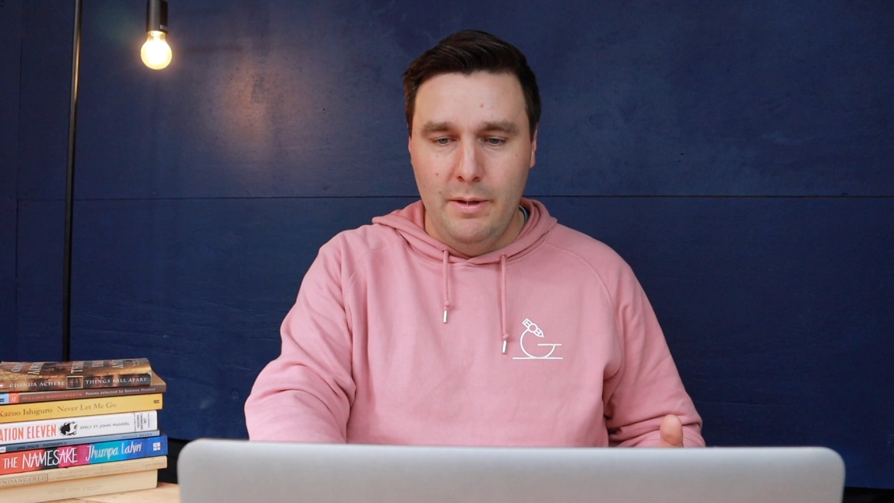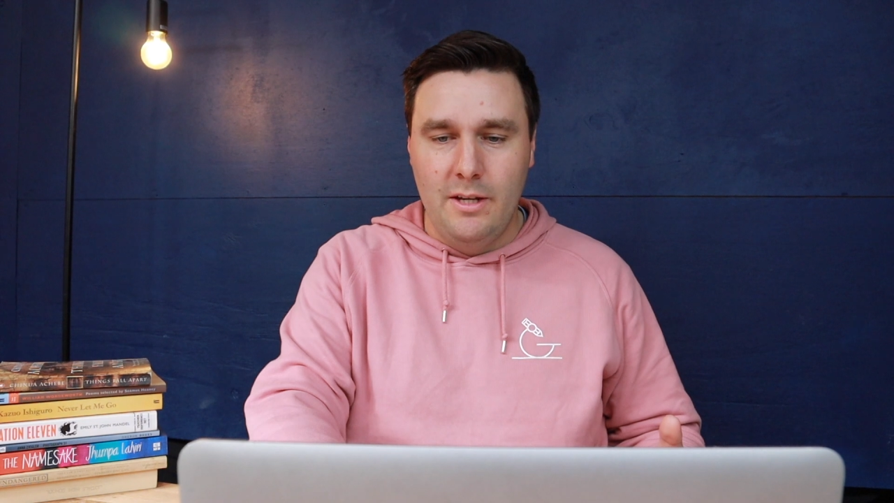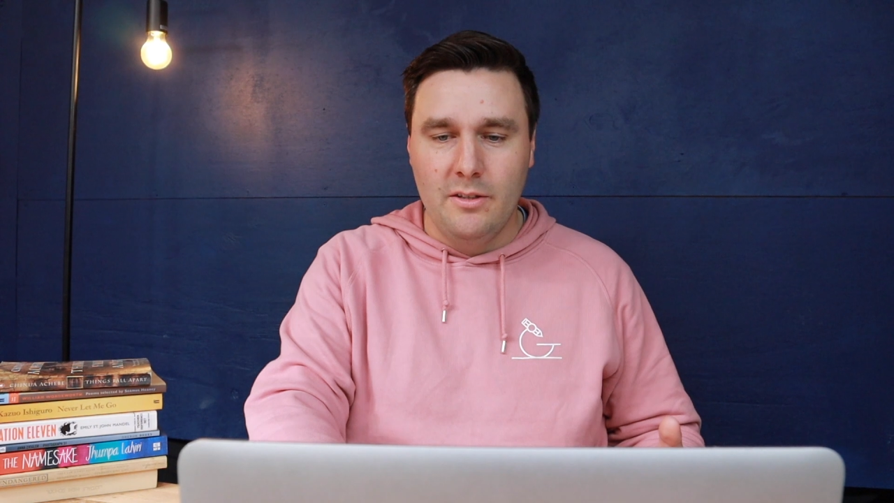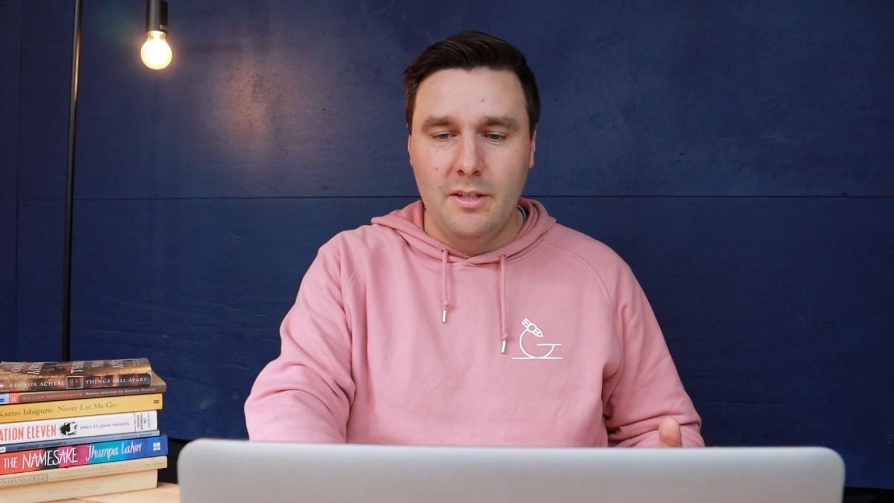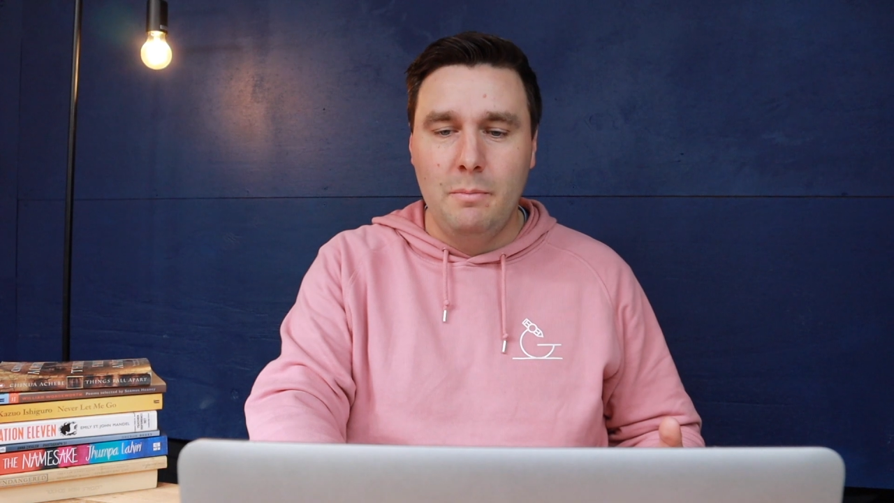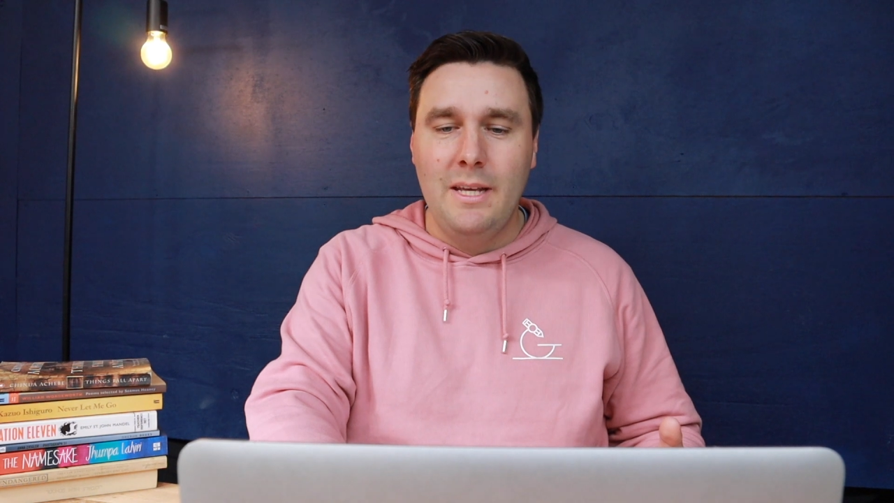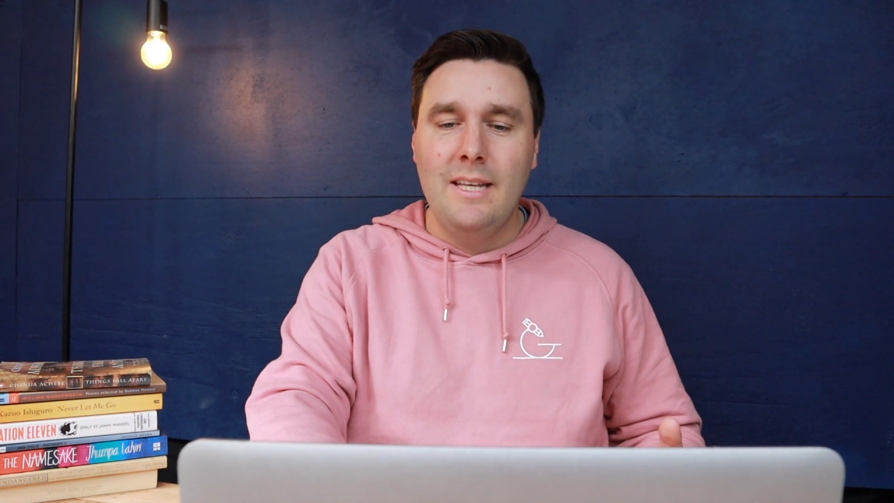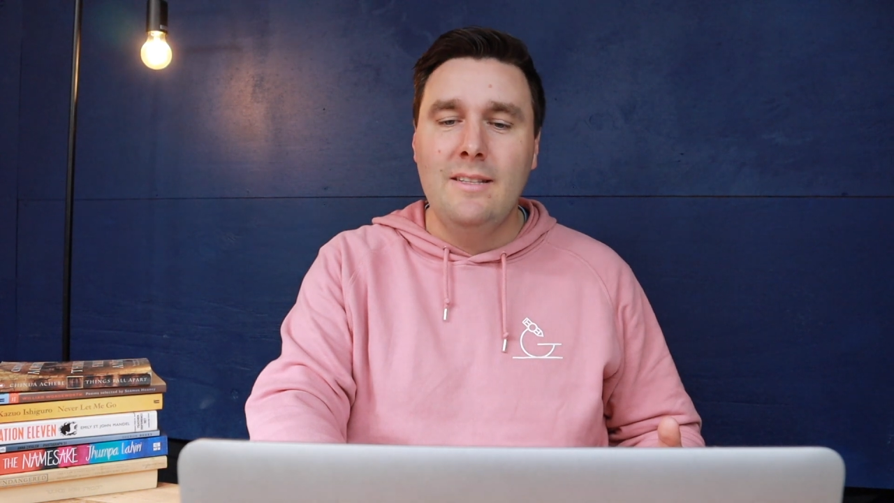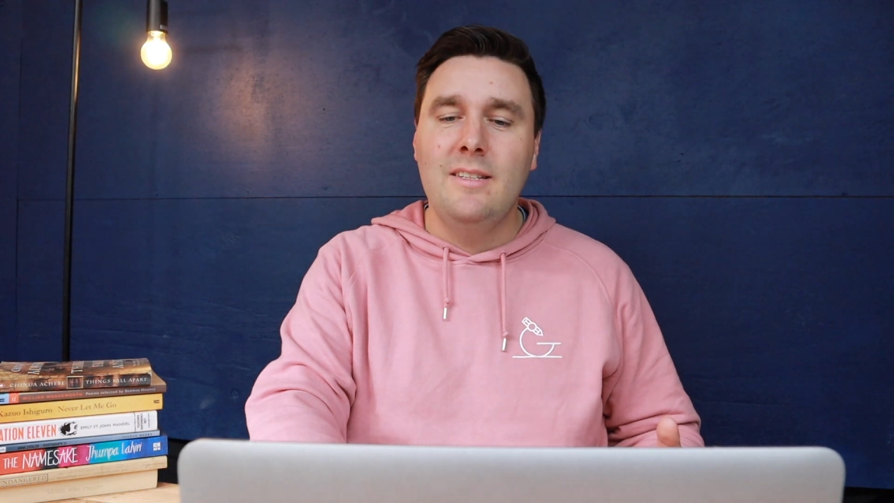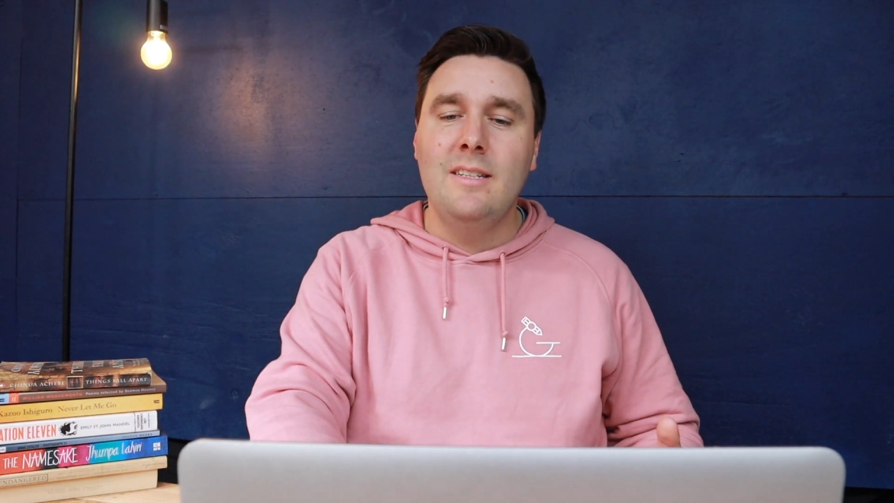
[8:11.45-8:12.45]
because it
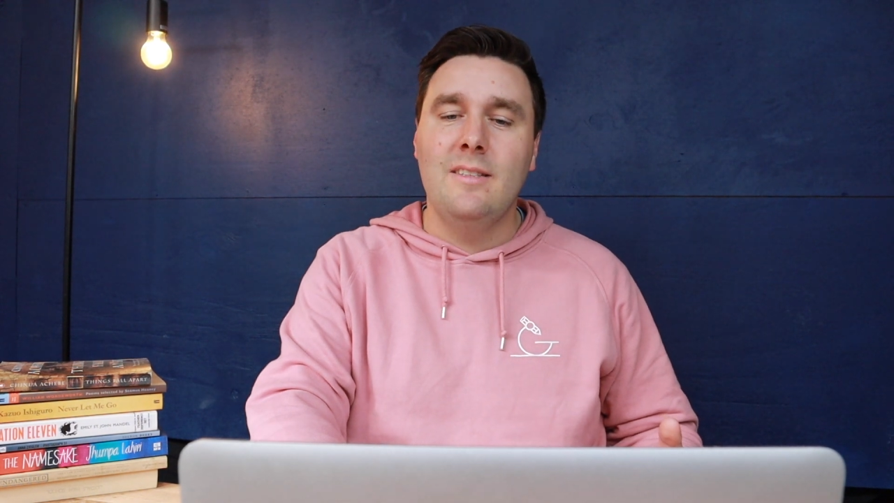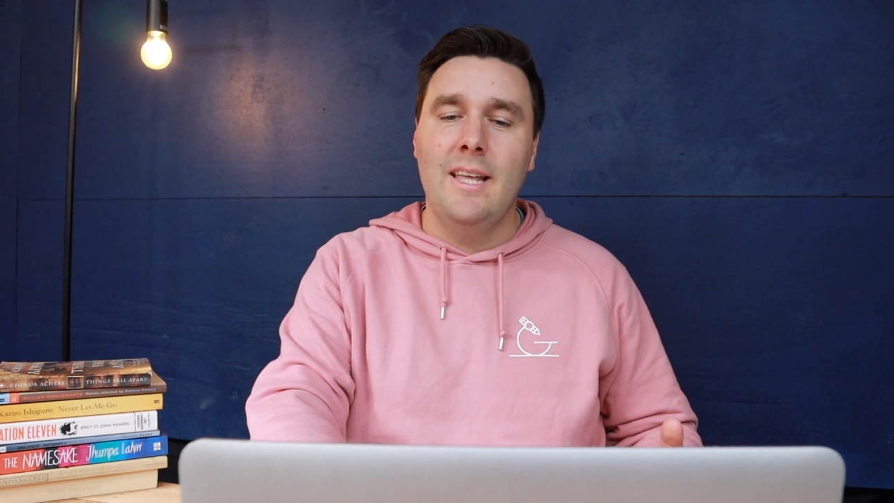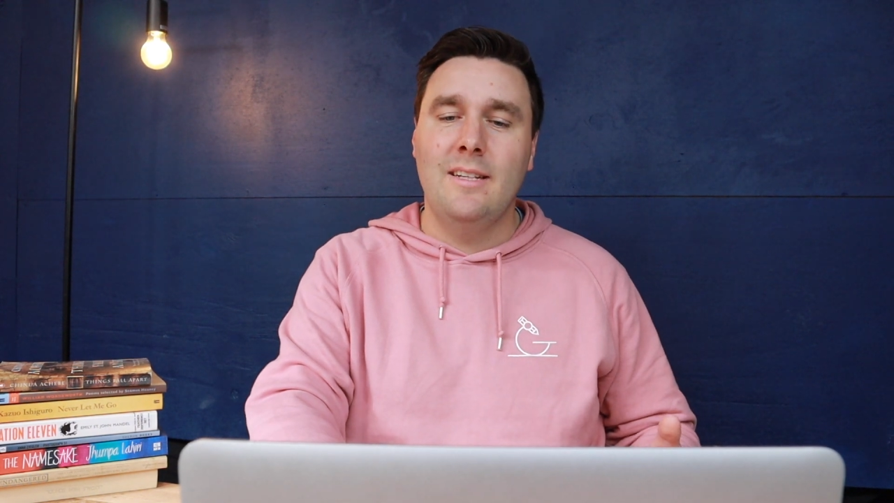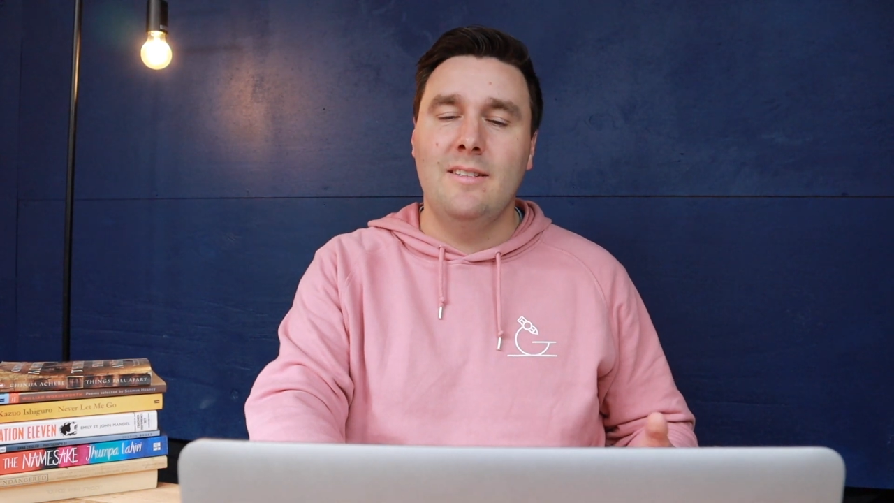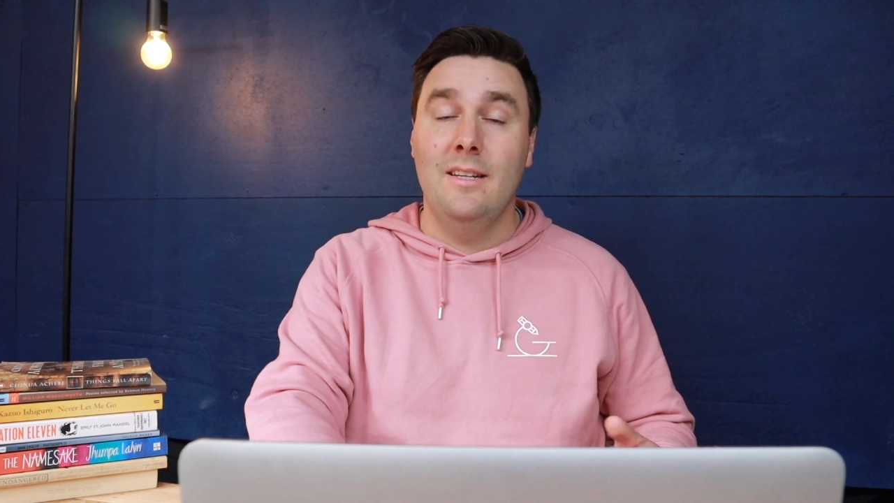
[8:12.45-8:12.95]
begins this next